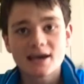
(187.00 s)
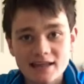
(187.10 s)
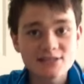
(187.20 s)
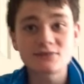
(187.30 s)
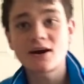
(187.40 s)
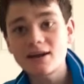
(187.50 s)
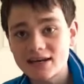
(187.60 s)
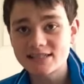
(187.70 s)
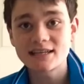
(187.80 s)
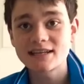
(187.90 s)
That's right, I
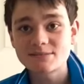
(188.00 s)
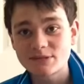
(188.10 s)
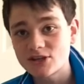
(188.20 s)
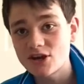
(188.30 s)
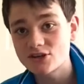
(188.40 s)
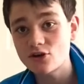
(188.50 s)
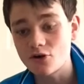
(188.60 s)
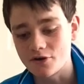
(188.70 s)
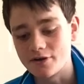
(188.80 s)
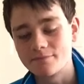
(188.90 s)
said it needs to be turned
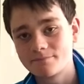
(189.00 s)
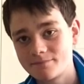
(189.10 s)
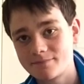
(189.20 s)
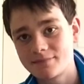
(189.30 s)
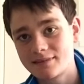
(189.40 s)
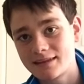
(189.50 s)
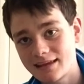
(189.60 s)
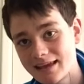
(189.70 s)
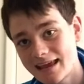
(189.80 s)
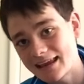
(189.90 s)
on.
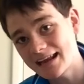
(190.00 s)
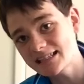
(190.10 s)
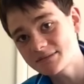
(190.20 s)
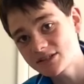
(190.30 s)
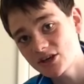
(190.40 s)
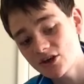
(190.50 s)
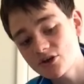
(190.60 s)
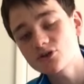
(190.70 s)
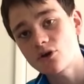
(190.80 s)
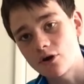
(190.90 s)
It has to be
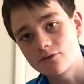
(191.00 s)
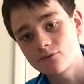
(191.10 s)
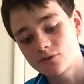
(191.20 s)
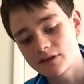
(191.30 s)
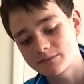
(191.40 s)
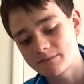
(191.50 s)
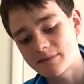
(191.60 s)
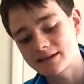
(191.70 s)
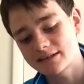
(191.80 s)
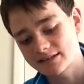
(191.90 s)
turned on for there to be
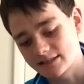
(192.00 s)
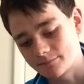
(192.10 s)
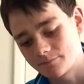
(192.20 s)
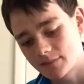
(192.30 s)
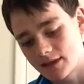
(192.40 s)
magnetism.